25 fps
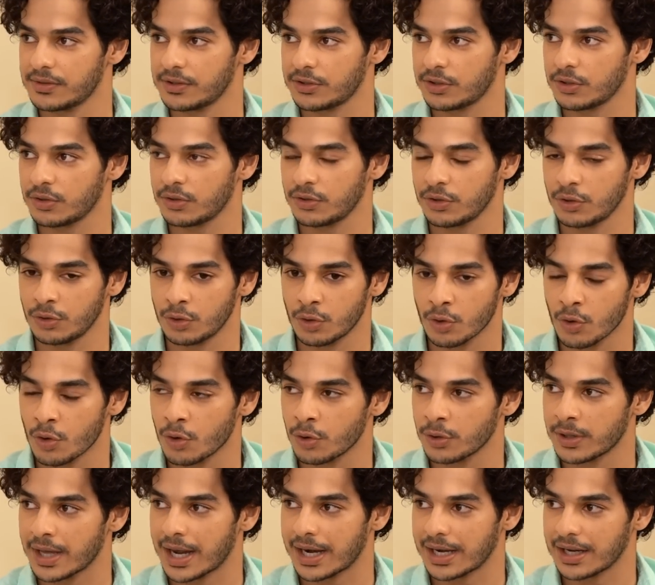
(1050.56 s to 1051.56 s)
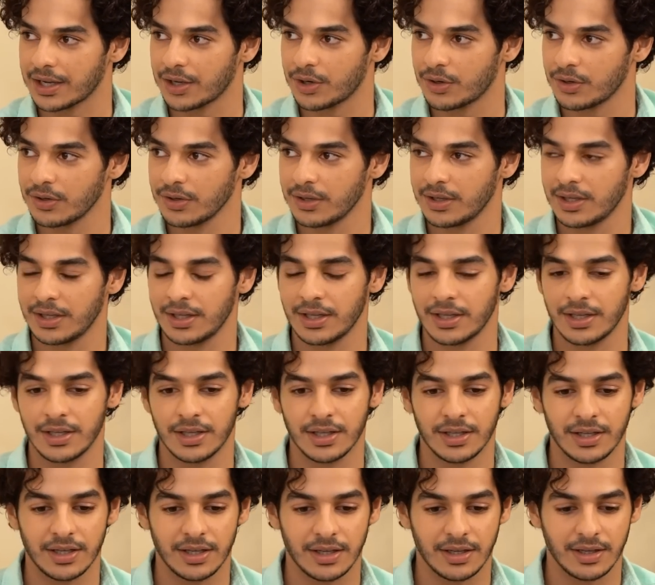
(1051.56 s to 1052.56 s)
with yeah, you, you know yeah. that, you know.
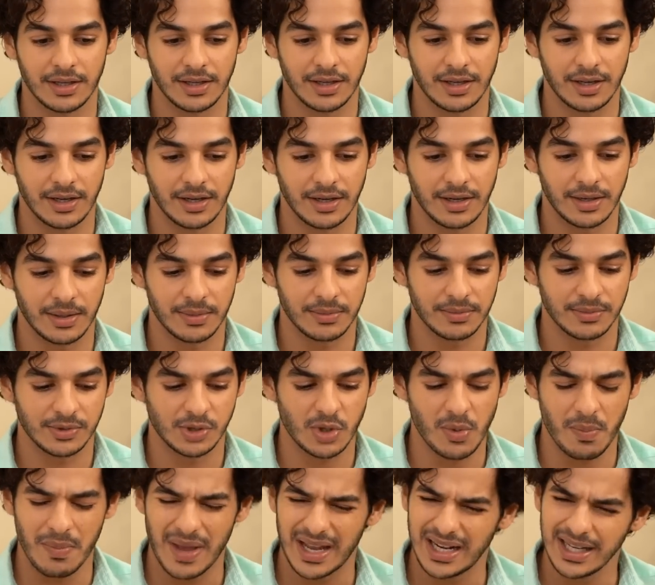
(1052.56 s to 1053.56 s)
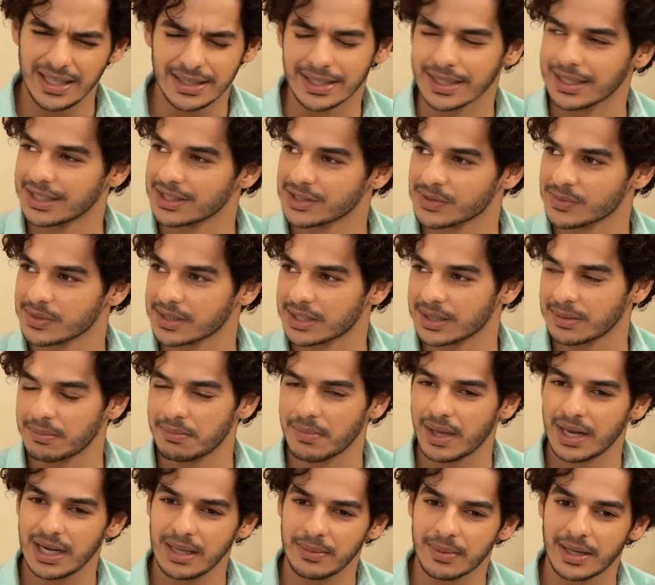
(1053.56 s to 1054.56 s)
Um, so many things with him,
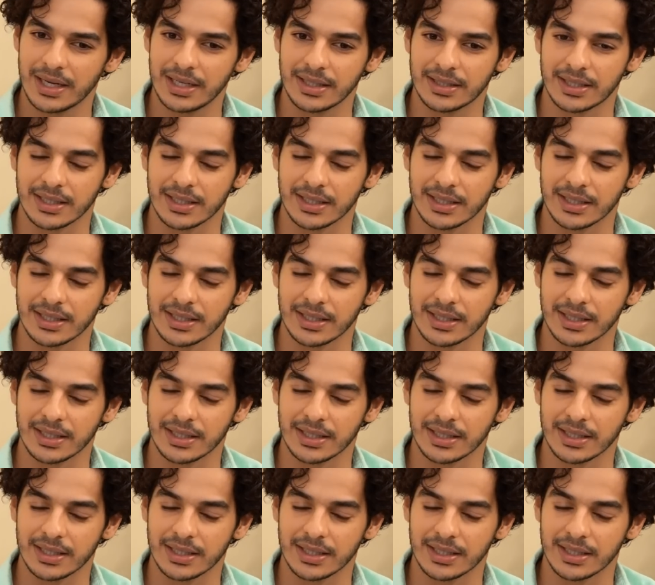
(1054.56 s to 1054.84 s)
many, many